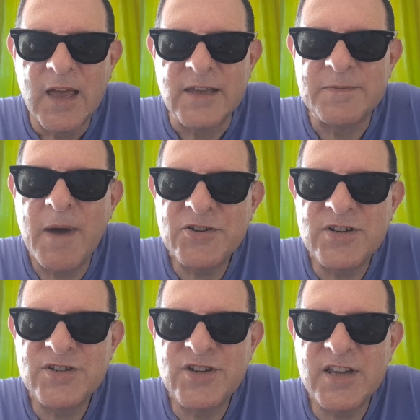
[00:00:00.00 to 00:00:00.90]
As much
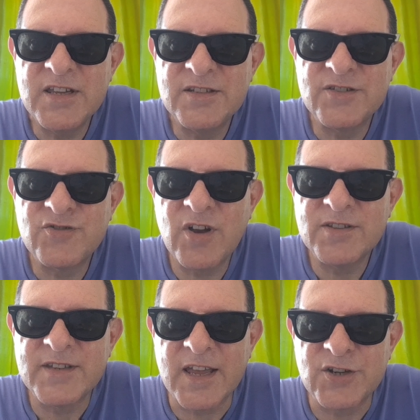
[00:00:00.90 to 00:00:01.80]
as she's
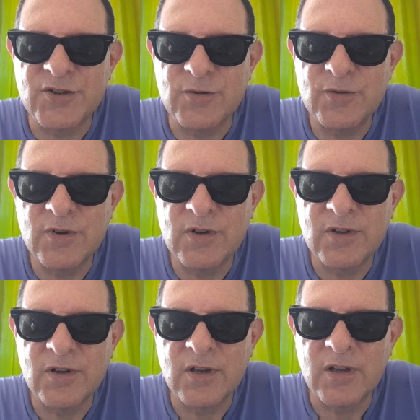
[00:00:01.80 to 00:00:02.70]
transsexual
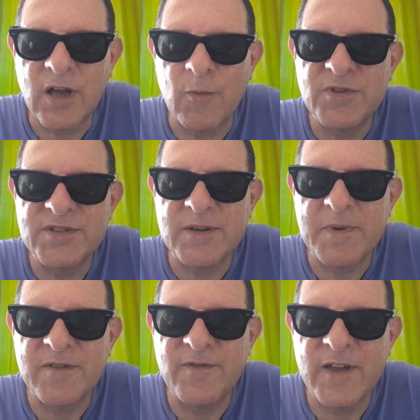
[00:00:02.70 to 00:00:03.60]
and wants to
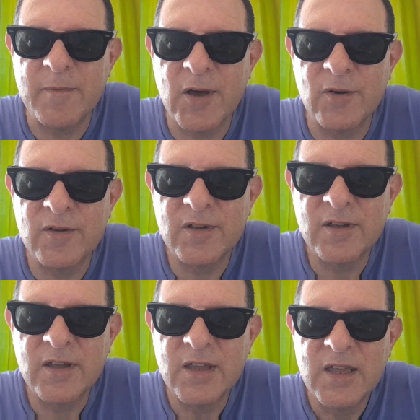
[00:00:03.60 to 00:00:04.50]
be female,
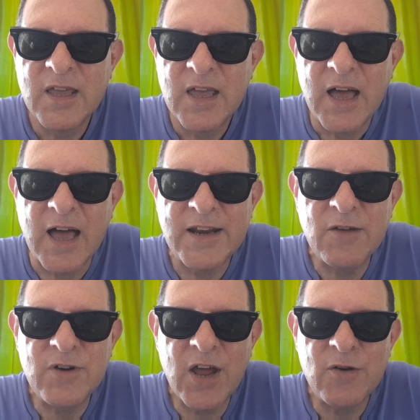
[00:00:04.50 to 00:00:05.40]
I
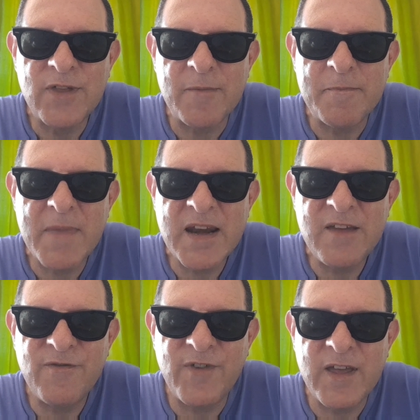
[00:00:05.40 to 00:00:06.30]
don't know that many
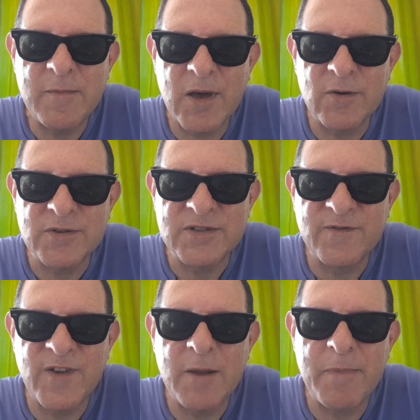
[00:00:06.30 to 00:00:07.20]
females,
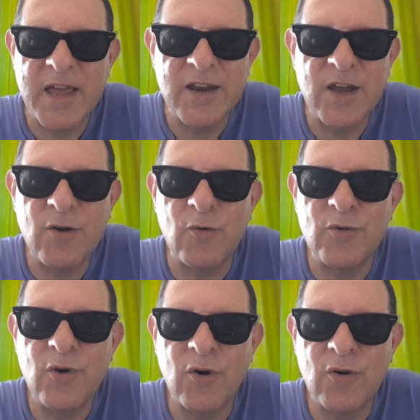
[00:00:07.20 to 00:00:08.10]
Filipina or
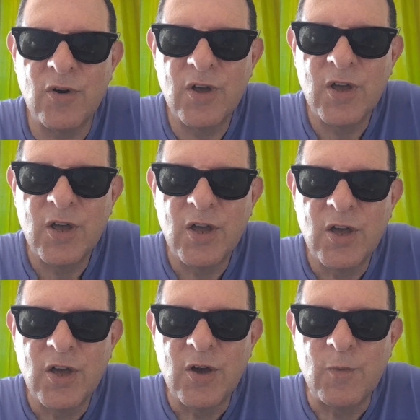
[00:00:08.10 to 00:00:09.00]
not,
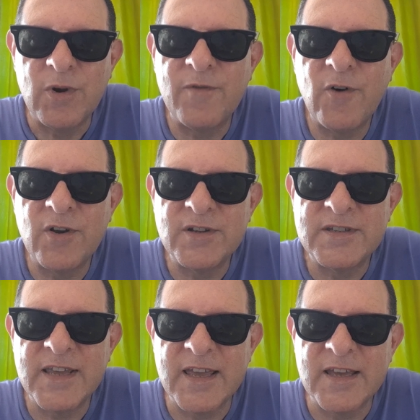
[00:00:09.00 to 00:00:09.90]
would have
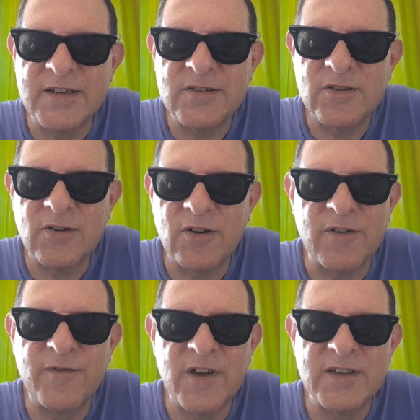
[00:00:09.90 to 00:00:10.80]
volunteered on a
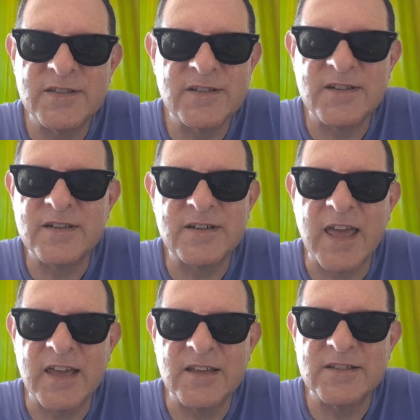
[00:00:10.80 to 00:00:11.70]
first
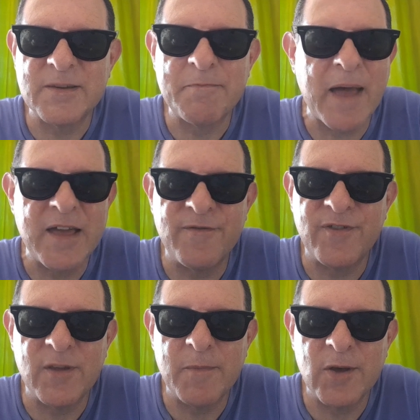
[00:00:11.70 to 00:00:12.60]
date to pay for
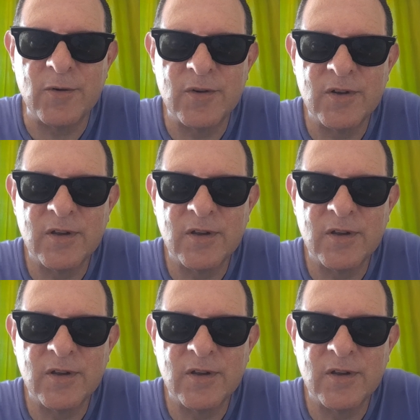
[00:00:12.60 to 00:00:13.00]
the meal.